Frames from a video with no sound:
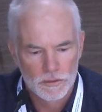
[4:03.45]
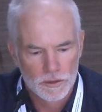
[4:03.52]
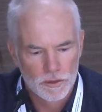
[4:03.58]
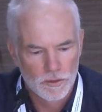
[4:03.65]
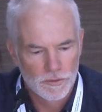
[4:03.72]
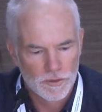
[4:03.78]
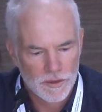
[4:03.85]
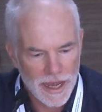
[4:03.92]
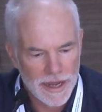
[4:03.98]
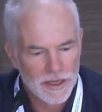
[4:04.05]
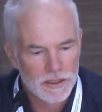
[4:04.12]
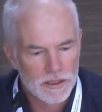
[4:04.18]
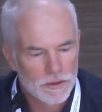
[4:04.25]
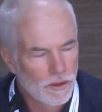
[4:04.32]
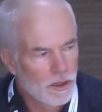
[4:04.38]
sort of
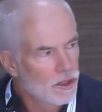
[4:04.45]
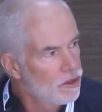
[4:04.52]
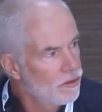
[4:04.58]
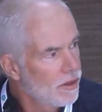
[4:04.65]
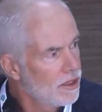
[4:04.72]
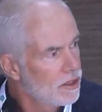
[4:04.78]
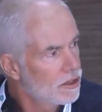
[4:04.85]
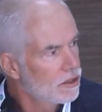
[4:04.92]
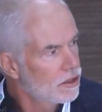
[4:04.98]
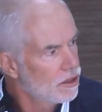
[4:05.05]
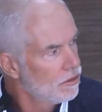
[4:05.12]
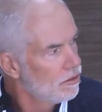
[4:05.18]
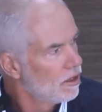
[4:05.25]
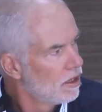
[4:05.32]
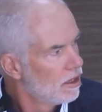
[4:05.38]
thanks to our QH
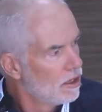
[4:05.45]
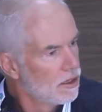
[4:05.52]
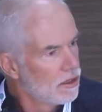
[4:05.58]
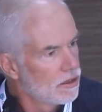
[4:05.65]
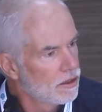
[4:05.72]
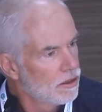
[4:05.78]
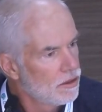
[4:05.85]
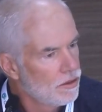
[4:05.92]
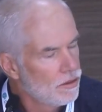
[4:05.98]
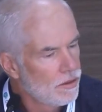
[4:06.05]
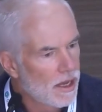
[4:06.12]
to